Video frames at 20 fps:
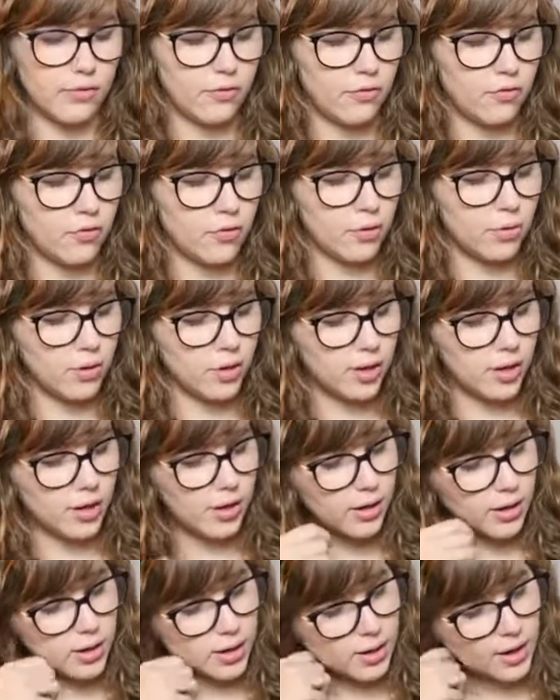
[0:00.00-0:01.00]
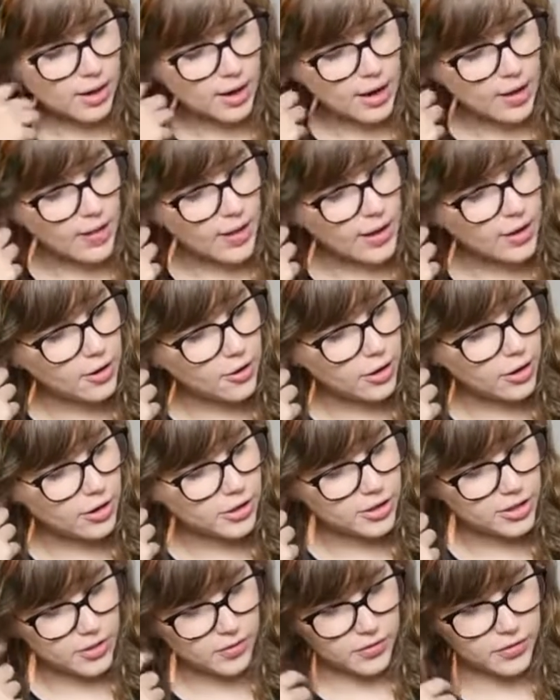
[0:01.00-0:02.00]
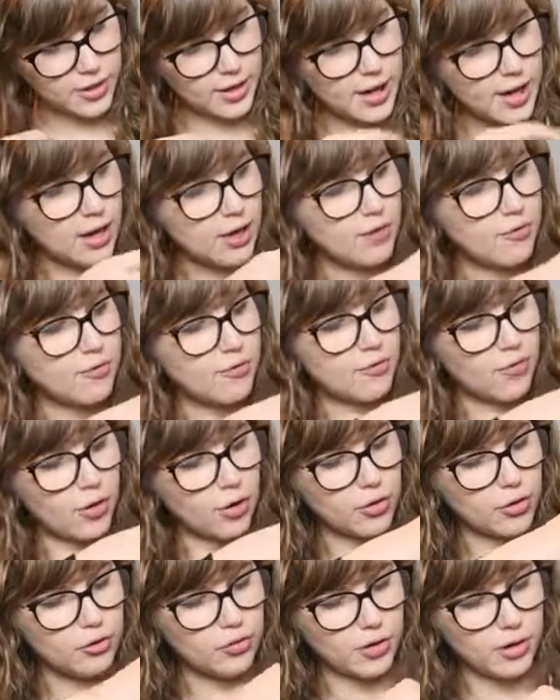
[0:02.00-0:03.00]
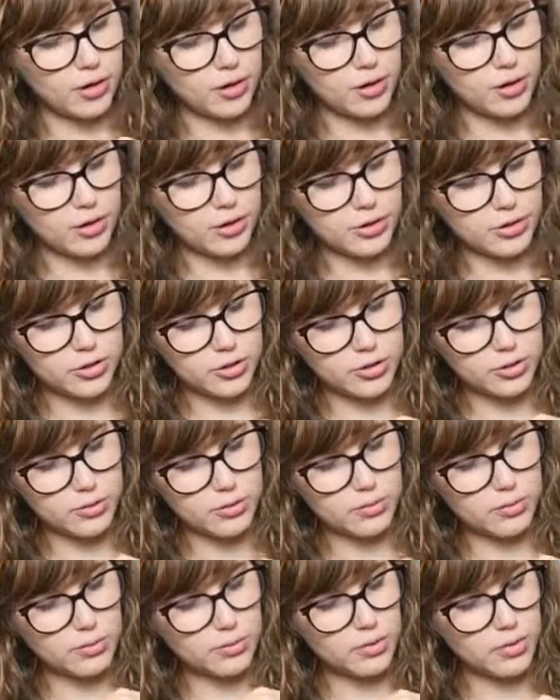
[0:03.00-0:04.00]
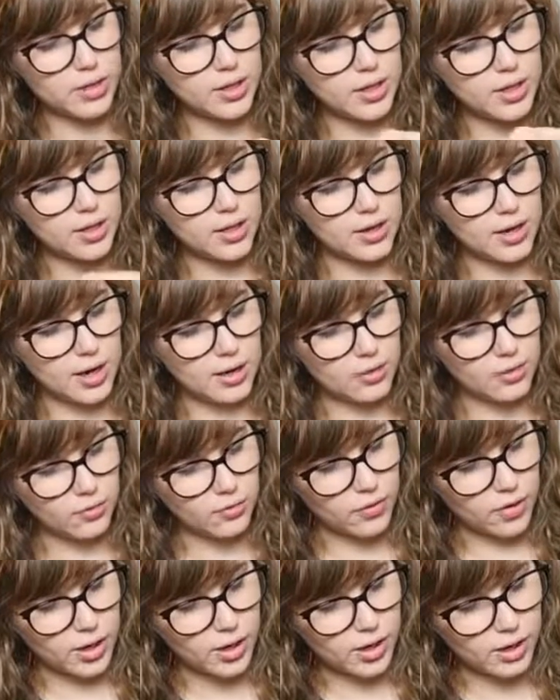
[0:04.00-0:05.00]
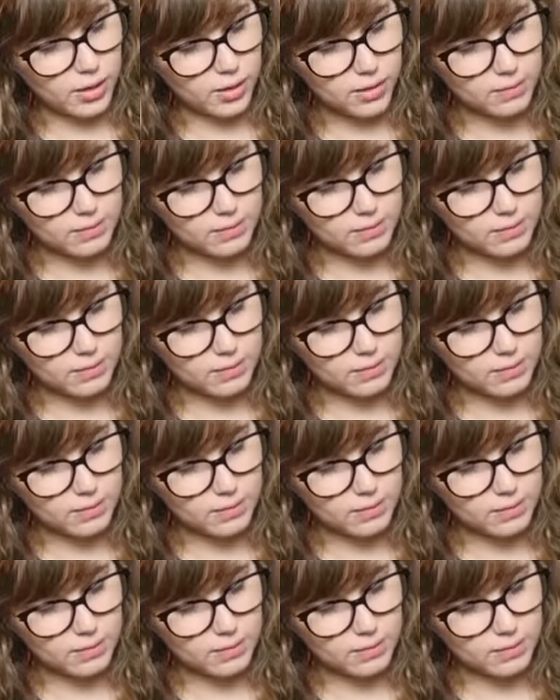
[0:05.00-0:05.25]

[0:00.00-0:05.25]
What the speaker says: 4, and then you're gonna shift again, first finger to the 9th fret.